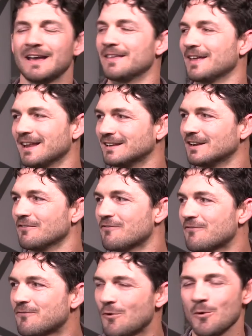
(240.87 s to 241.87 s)
and that I did it
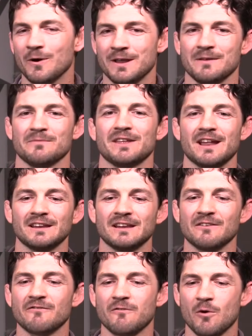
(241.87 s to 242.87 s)
for him, that I did
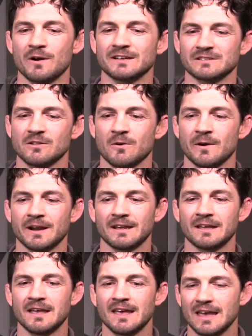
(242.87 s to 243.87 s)
it for his glory.
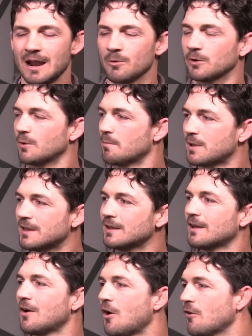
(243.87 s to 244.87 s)
And I would repeat
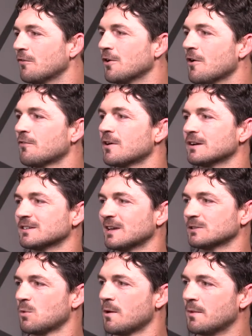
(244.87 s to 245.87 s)
it over and over as I
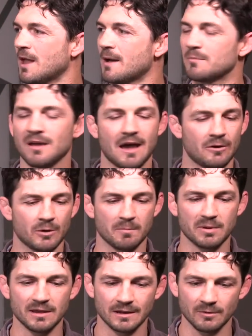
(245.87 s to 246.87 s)
was warming up. I'd
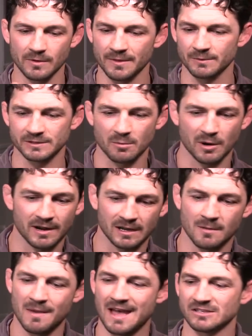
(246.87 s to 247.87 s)
repeat it when there was a break
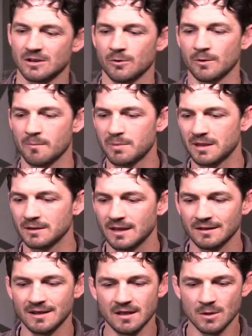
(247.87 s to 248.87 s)
in a match. I would repeat
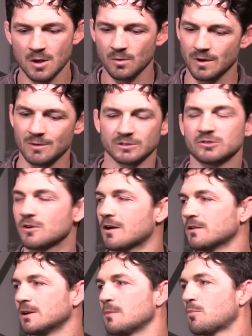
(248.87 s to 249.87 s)
it when I was
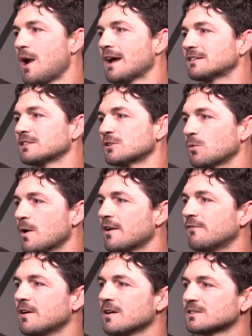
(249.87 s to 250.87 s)
struggling in practice or
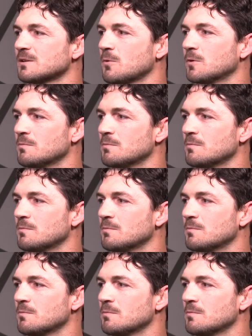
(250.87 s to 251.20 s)
whatever else